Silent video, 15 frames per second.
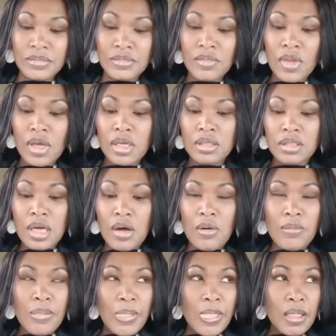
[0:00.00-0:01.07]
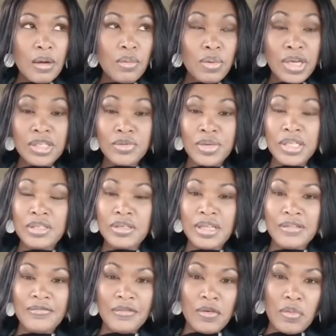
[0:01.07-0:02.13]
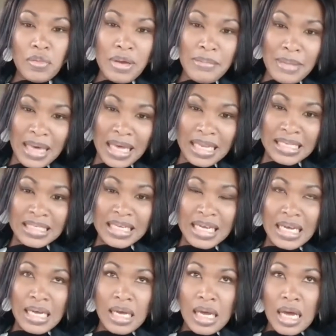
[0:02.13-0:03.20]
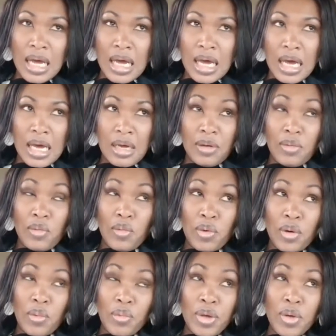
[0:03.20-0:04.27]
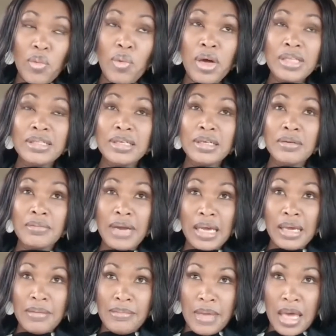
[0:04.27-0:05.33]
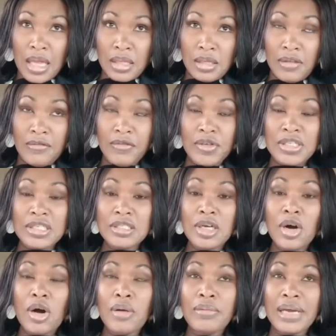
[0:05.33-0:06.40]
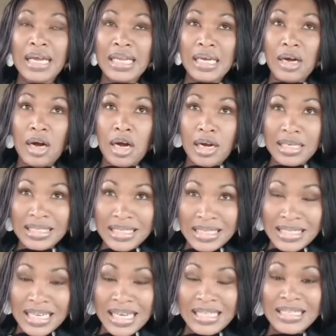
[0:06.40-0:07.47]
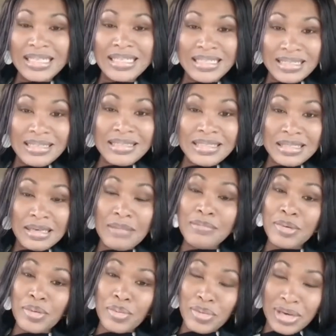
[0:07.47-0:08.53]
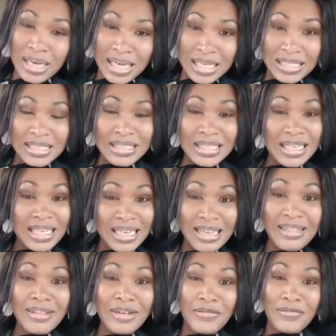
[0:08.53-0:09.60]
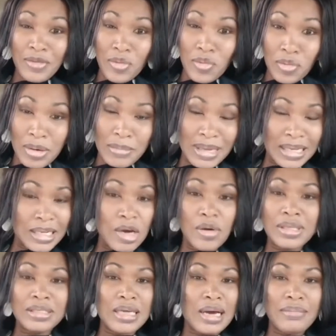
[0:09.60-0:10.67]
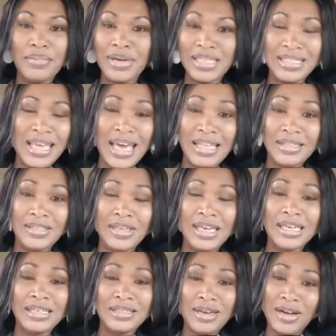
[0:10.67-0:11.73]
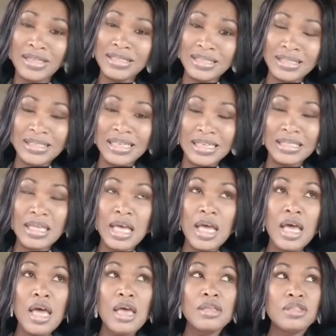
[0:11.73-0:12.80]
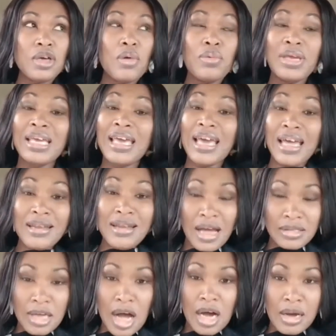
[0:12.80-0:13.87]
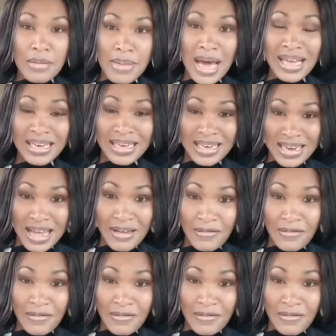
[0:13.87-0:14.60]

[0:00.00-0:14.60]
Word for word: So, what do we do then for women? Uh, what we want to recommend, if you didn't know already, heart disease is still the number one killer for women. No, it's not breast cancer, it is heart disease. So we cannot talk about it enough.